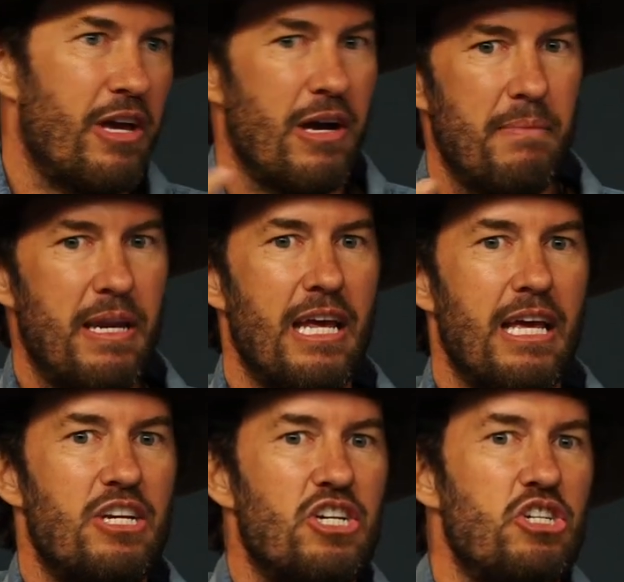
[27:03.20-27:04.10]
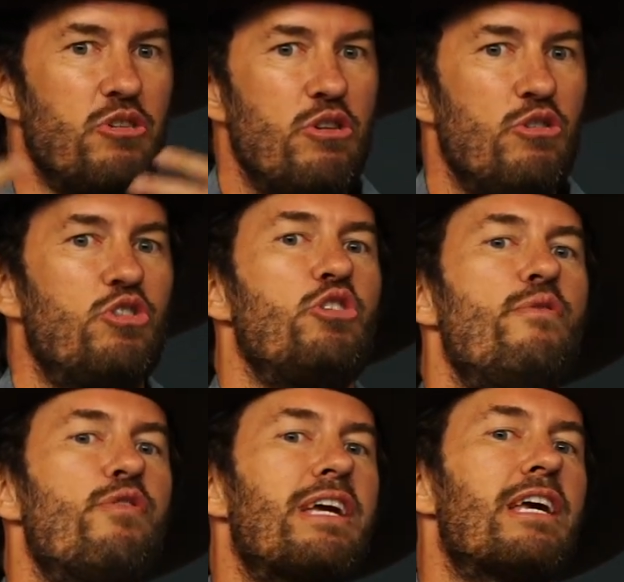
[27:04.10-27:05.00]
them, and just
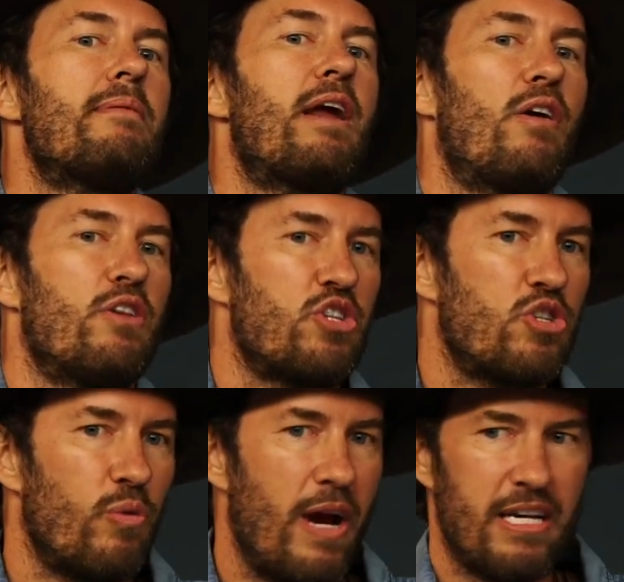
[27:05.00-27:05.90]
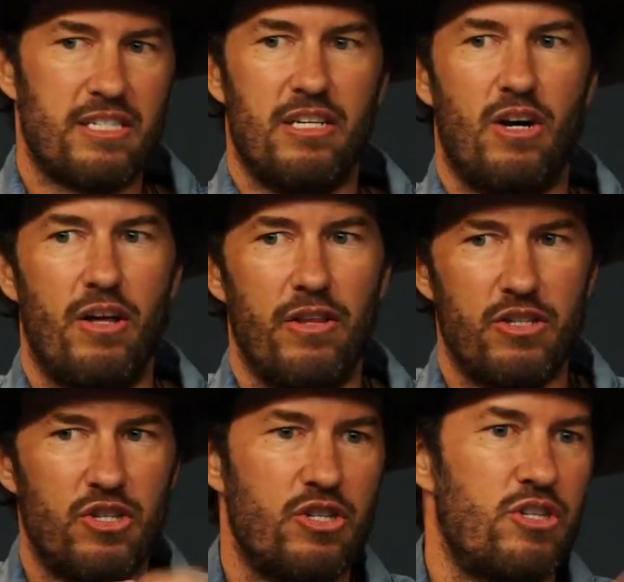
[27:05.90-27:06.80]
you forget about all the stress and all the
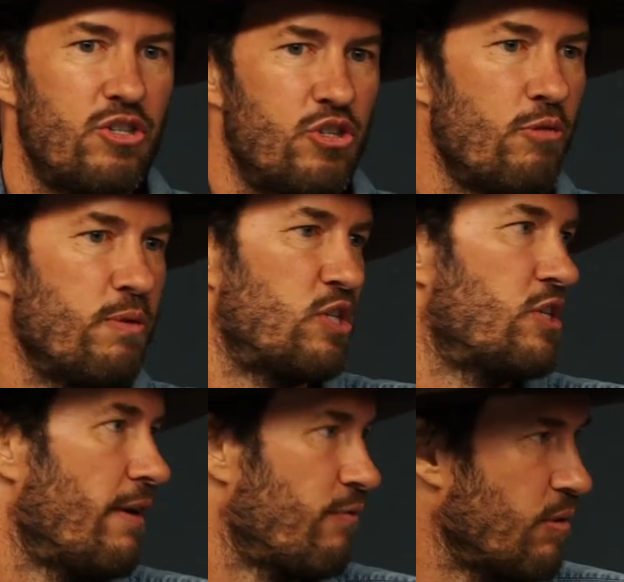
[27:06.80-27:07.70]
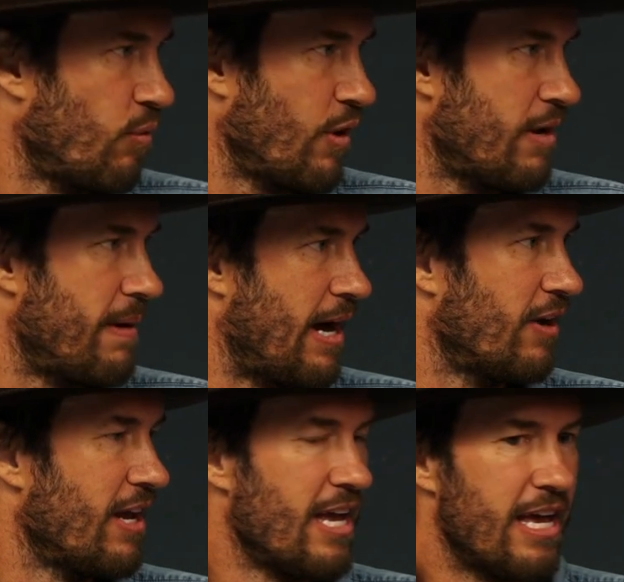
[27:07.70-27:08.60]
stupid stuff we worry
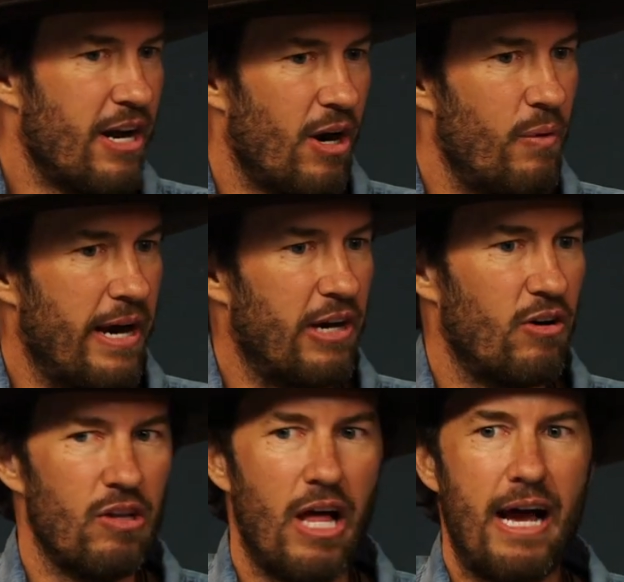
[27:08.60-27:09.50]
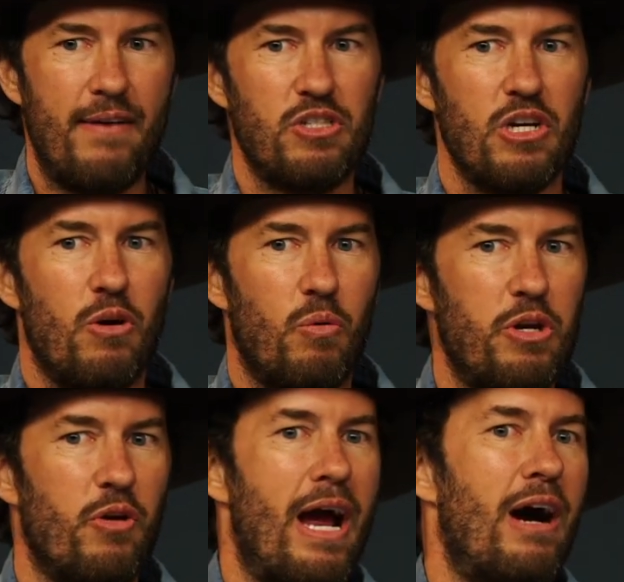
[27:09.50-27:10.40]
about in our regular lives
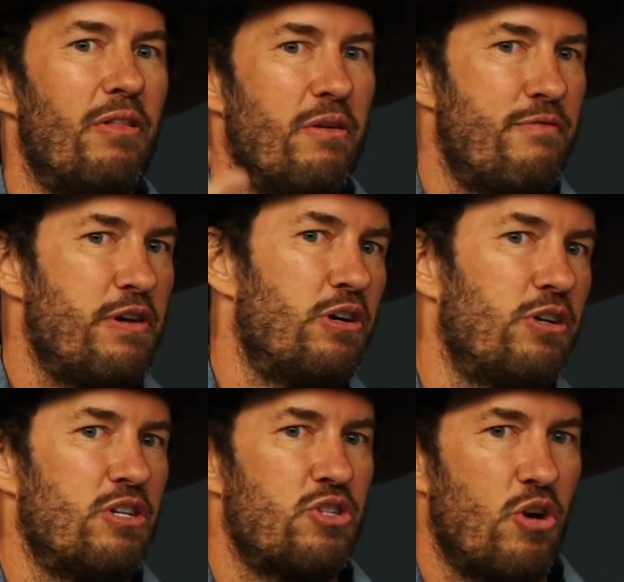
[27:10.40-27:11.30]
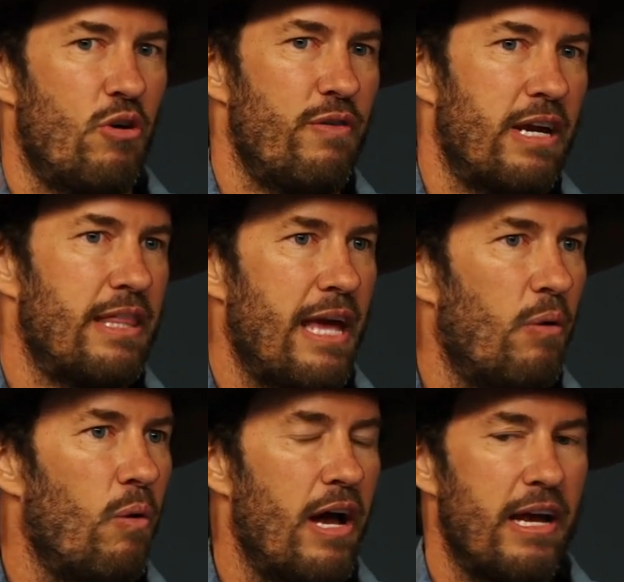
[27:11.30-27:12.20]
when you're out in the field and serving in
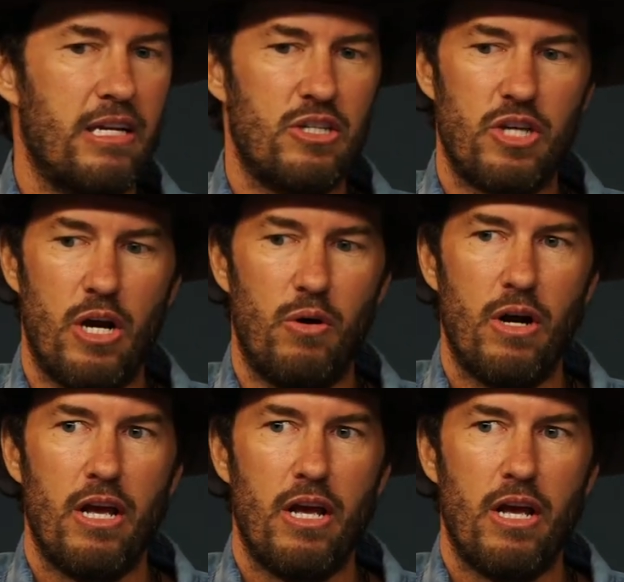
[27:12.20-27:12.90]
that way. And so